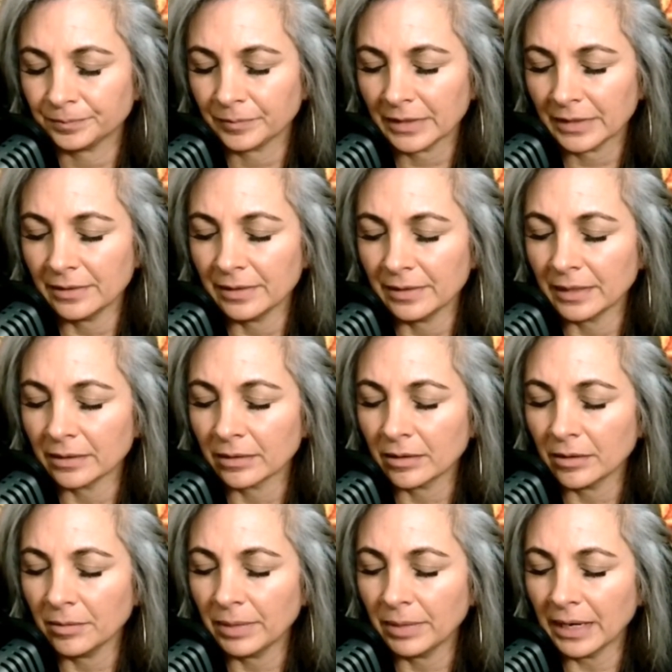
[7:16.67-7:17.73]
And then
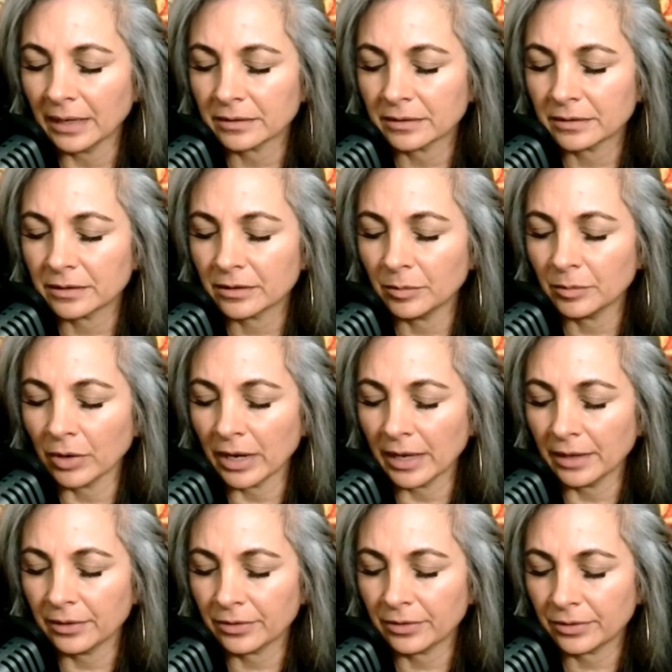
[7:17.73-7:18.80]
come back to the
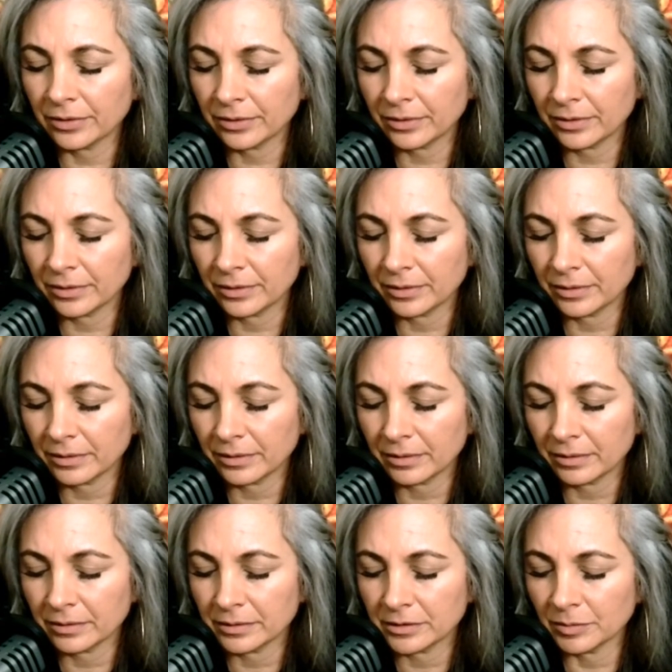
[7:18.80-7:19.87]
breath,
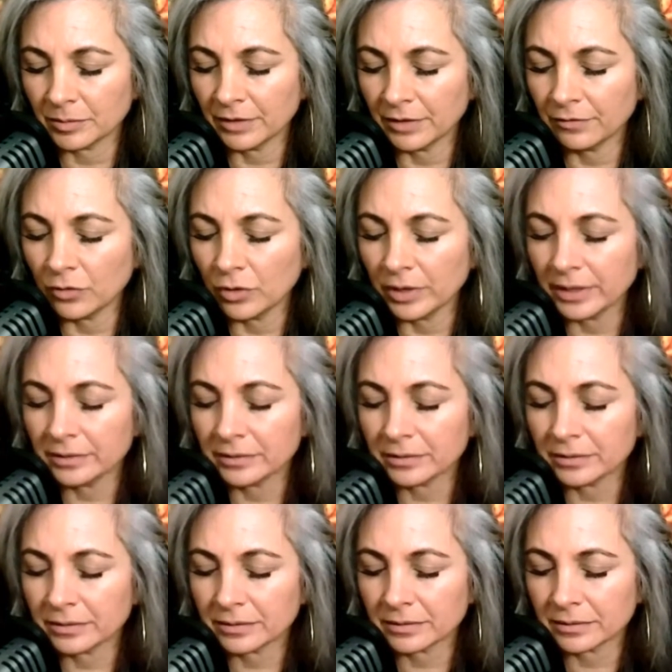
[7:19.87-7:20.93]
to my
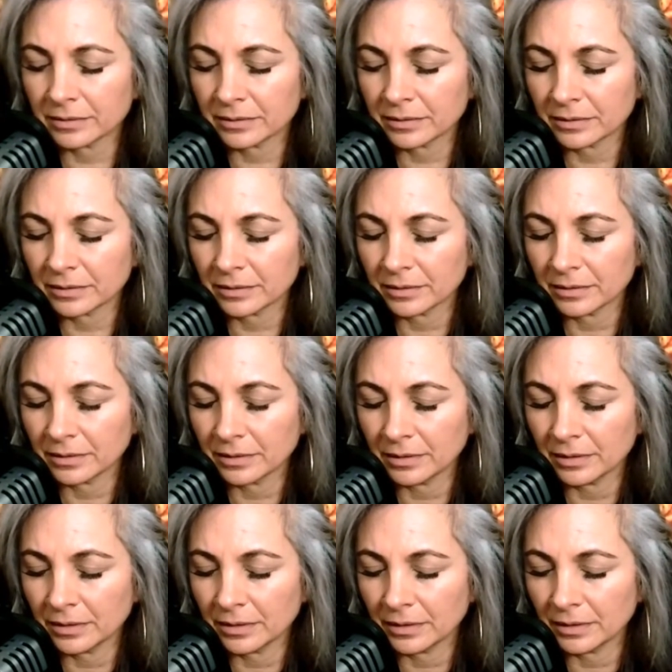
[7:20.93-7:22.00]
voice,
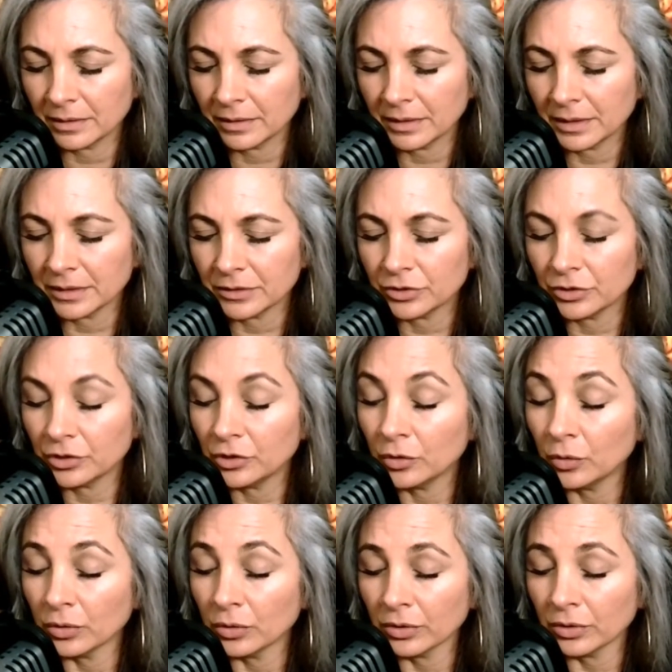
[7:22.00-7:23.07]
and to
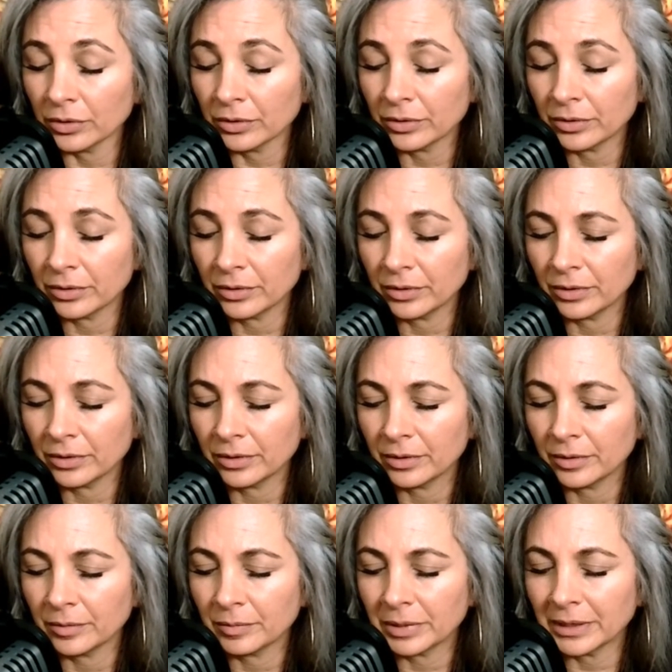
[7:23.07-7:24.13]
your
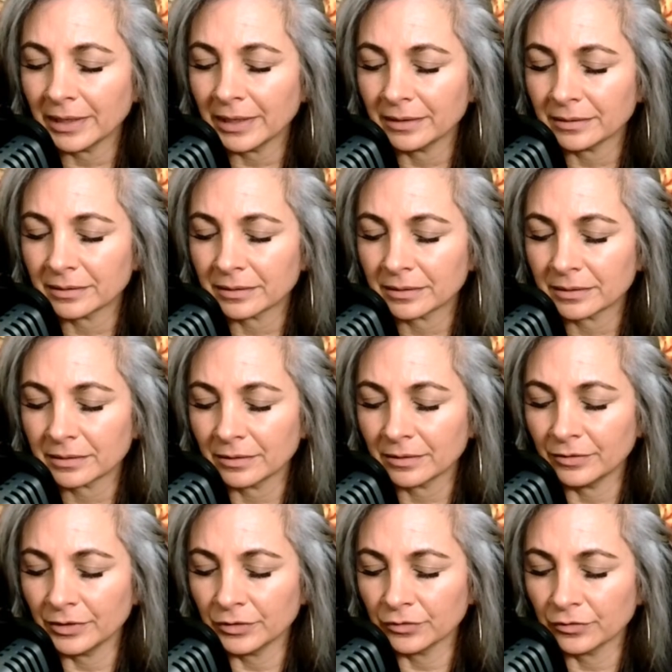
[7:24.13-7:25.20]
place
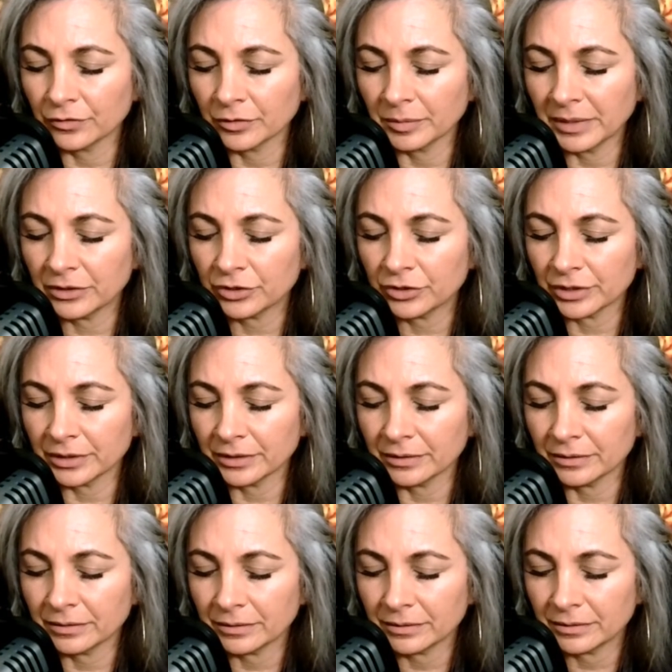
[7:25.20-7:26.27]
of
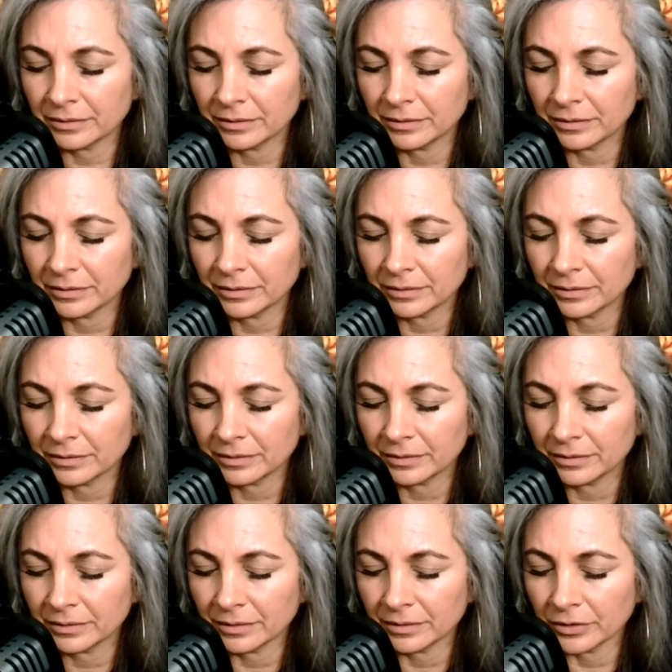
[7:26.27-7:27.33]
information,
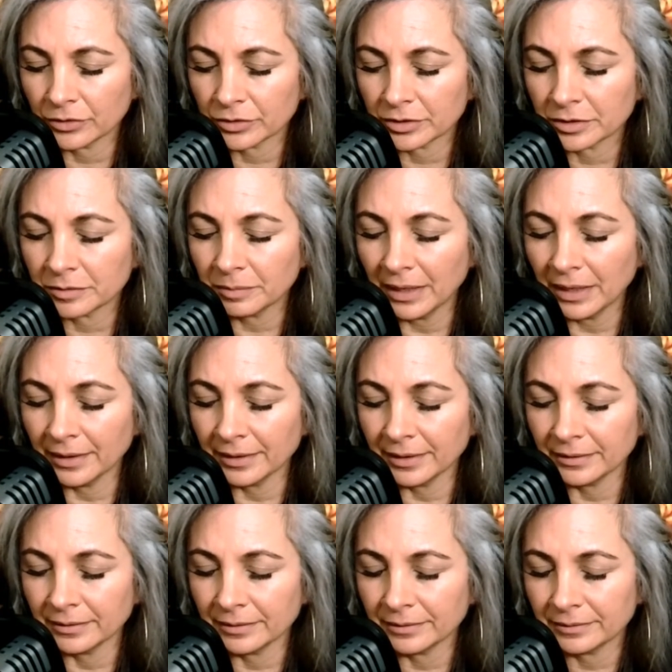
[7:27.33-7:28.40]
your
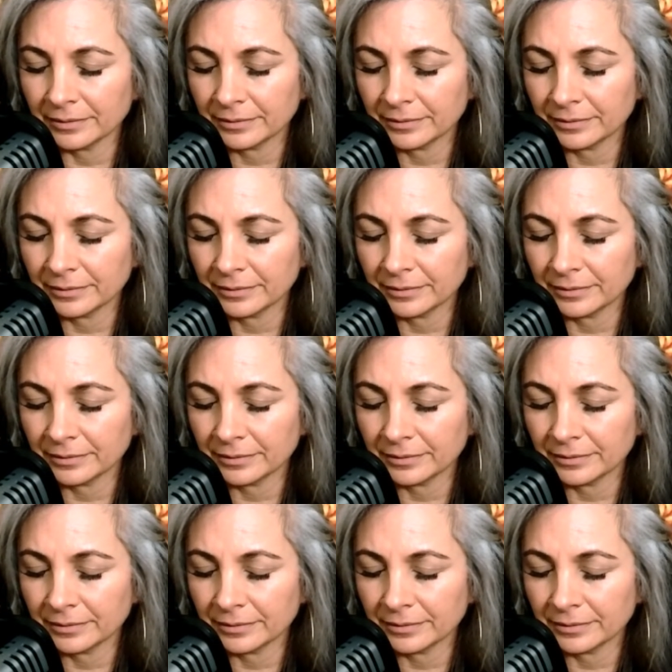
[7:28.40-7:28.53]
spine.